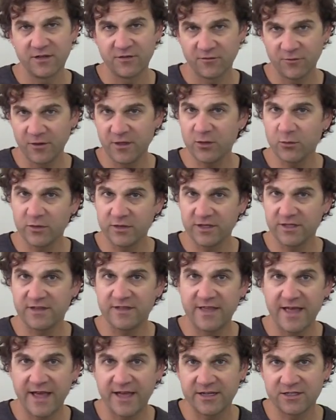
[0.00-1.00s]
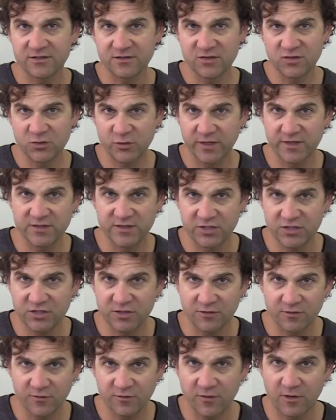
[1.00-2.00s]
Frequently, that
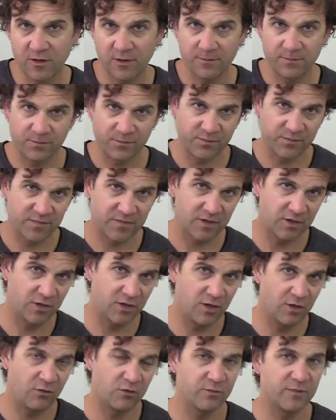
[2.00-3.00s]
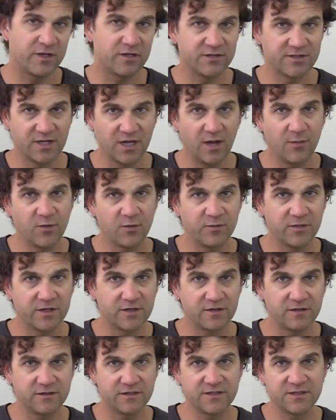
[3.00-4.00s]
transition from lower middle to upper
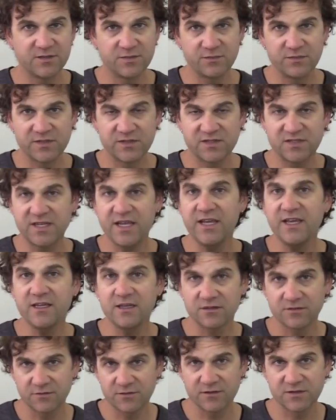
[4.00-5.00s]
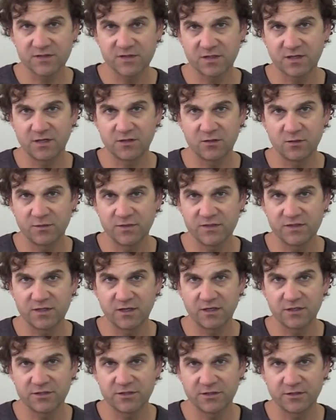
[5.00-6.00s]
middle is mistaken for the secondo
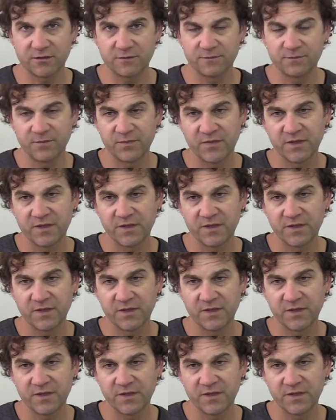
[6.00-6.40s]
passaggio.